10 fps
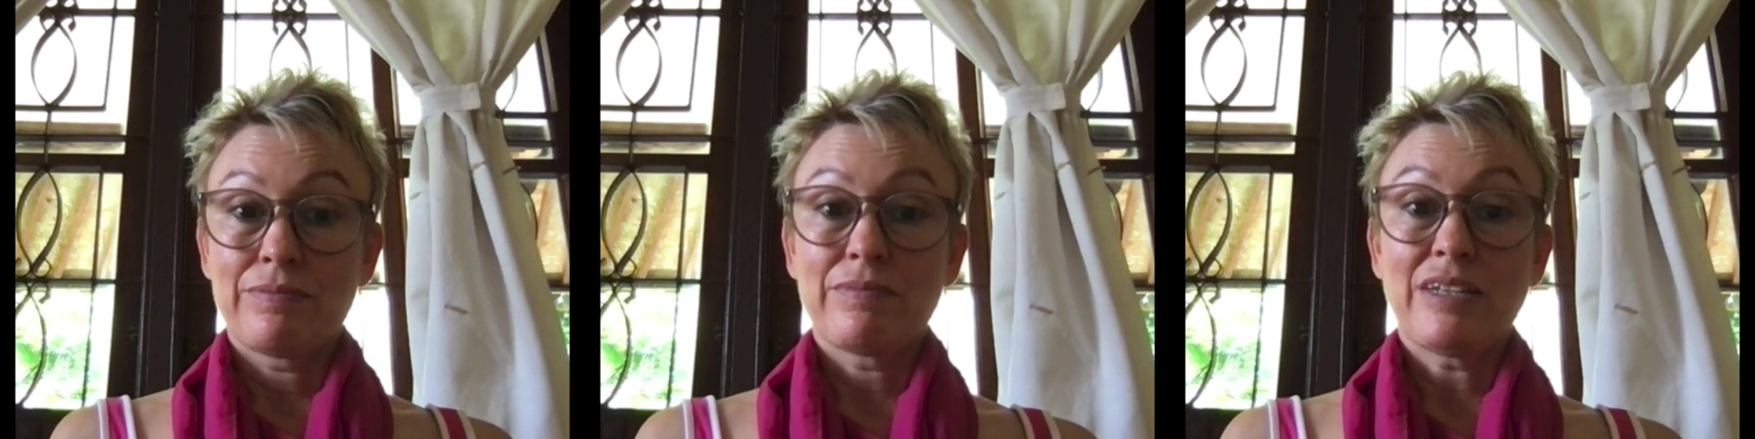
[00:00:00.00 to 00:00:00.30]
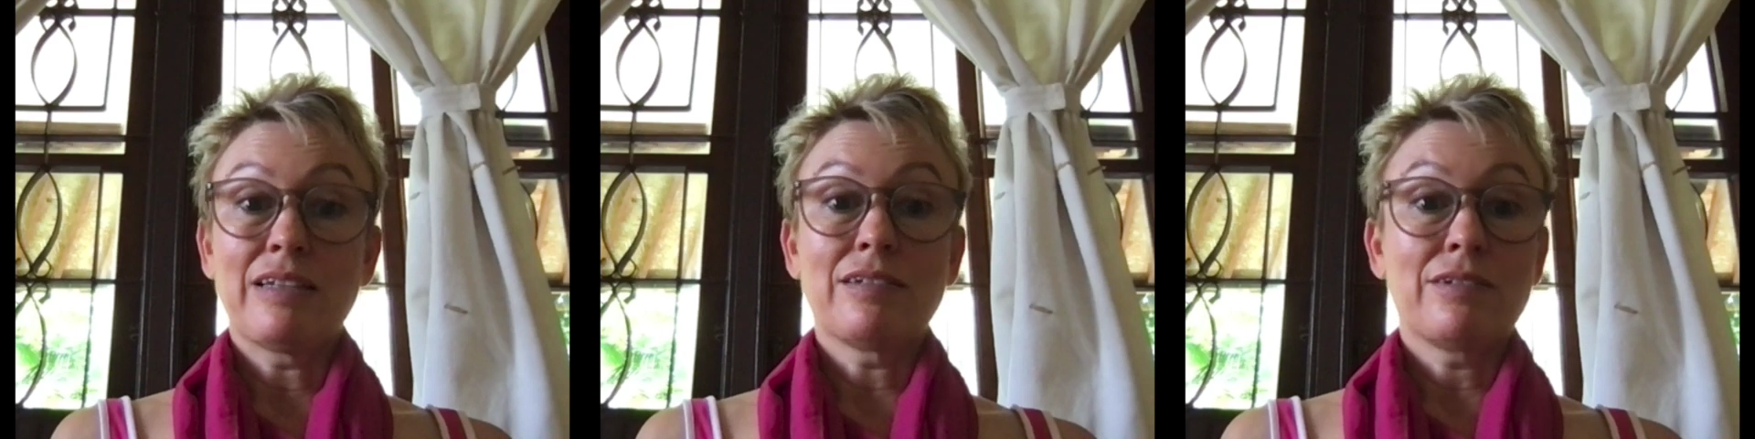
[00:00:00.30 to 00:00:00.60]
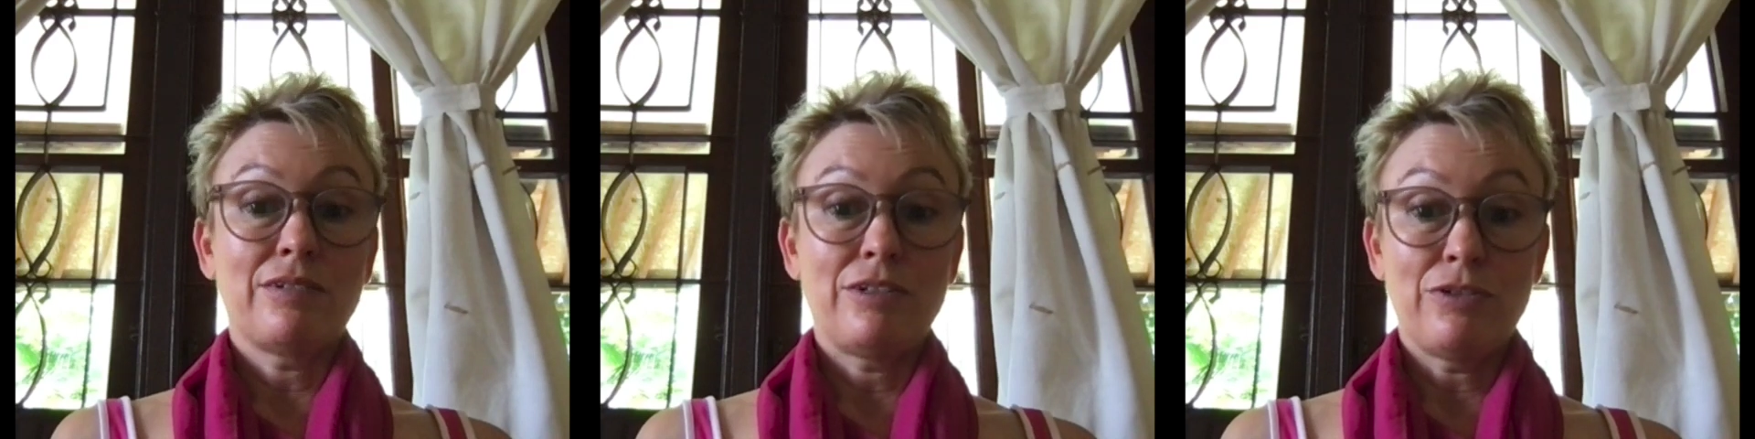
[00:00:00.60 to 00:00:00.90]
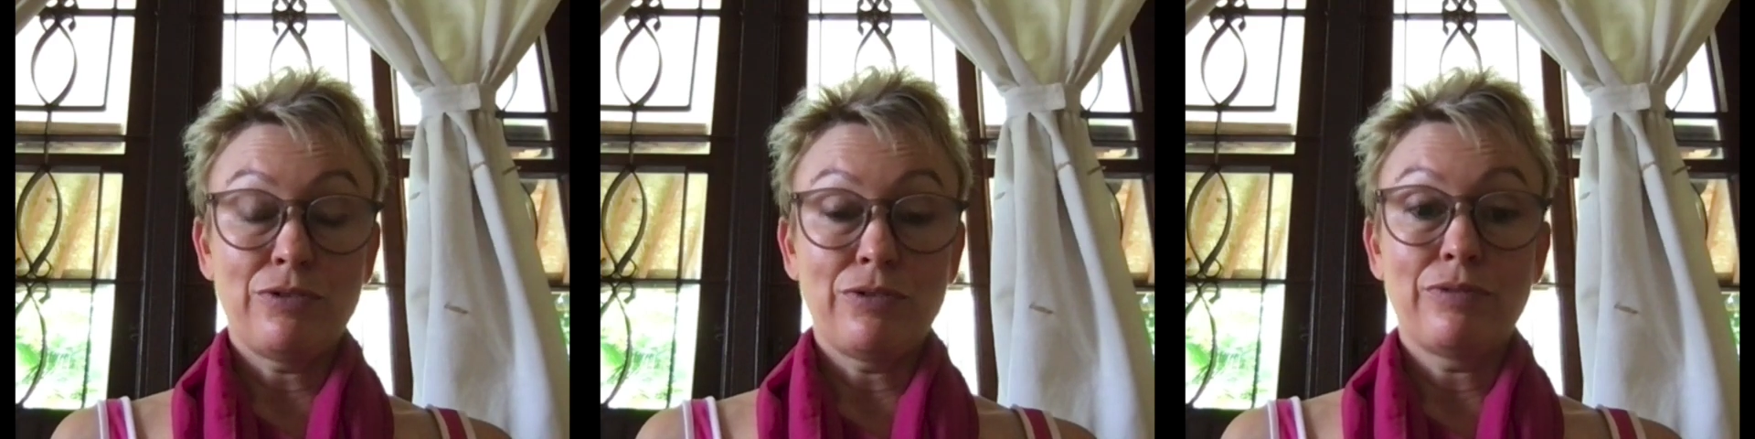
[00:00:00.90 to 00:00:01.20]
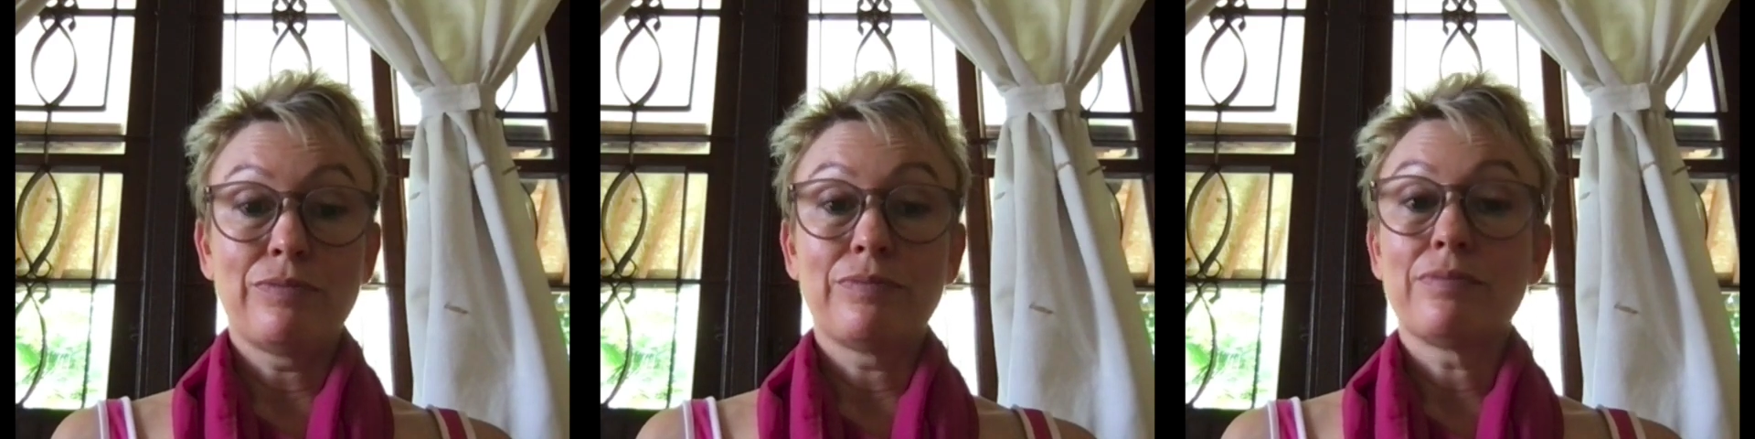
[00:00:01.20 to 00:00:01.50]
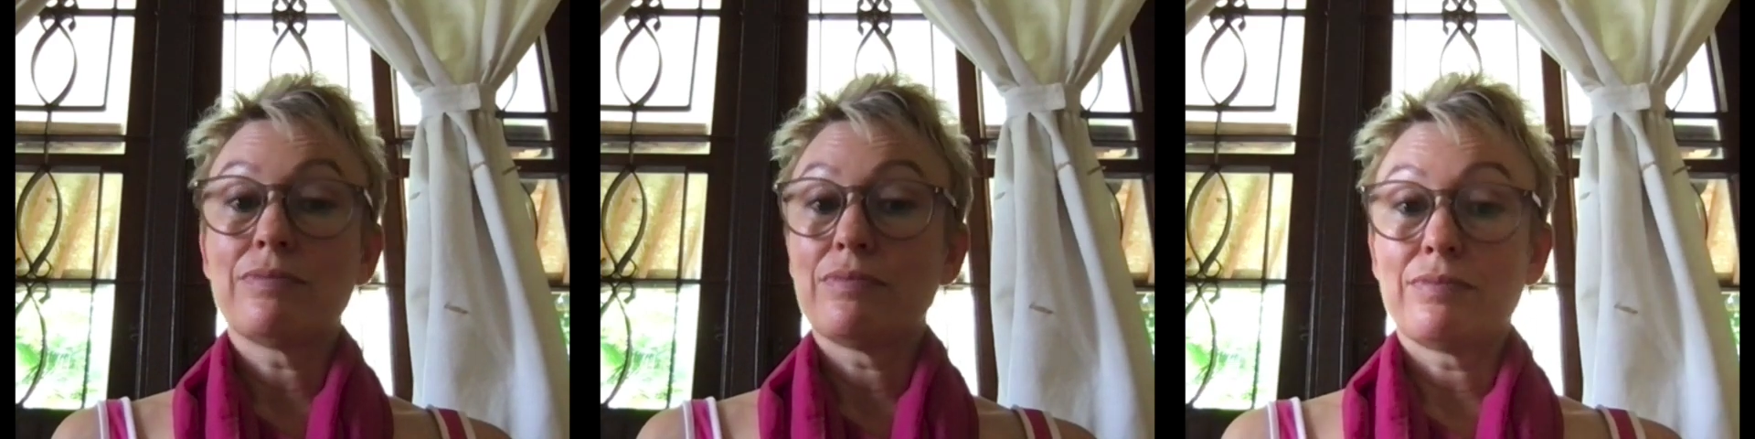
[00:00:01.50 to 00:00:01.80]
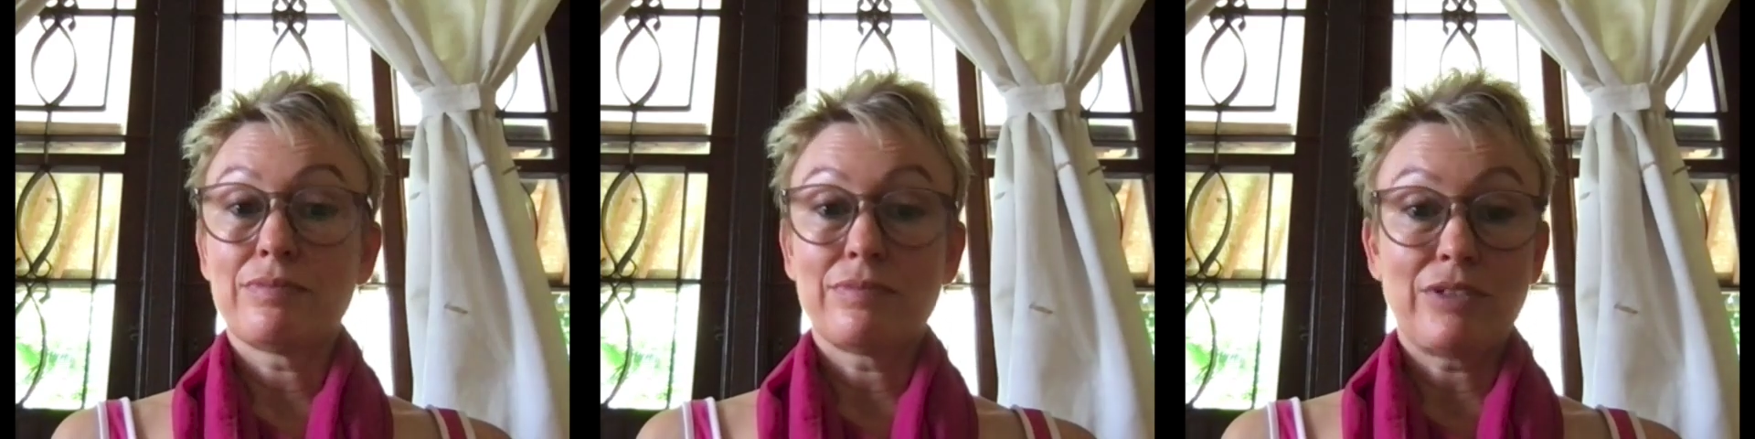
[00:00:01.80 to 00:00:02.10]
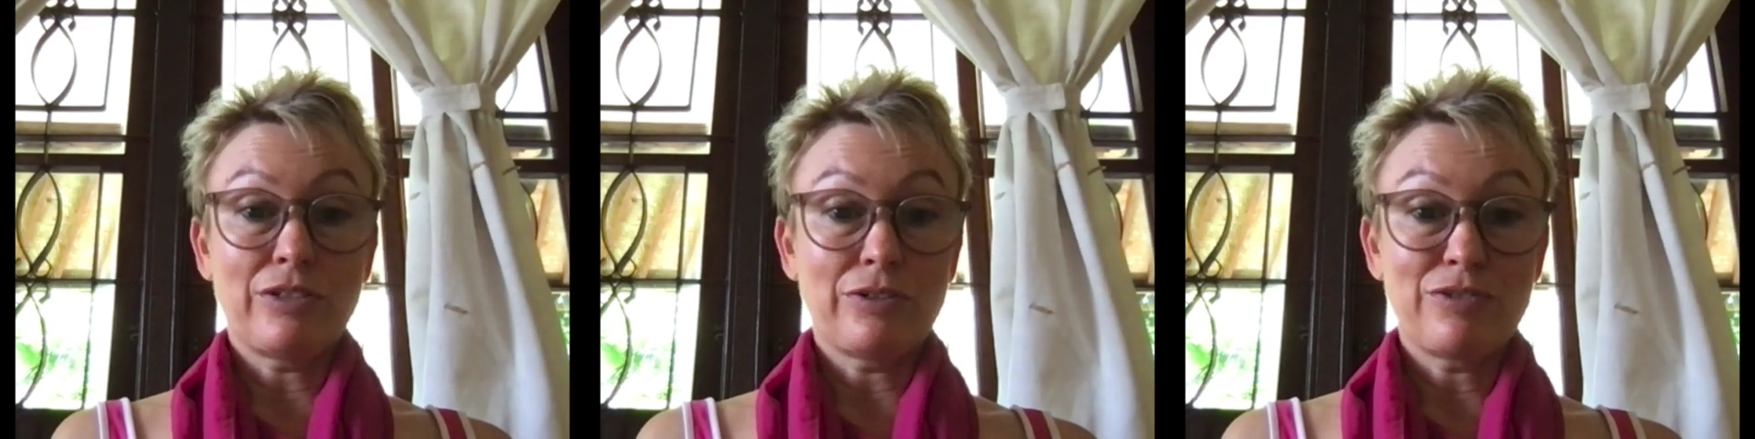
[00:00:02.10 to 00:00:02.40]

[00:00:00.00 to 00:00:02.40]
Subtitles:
and you know,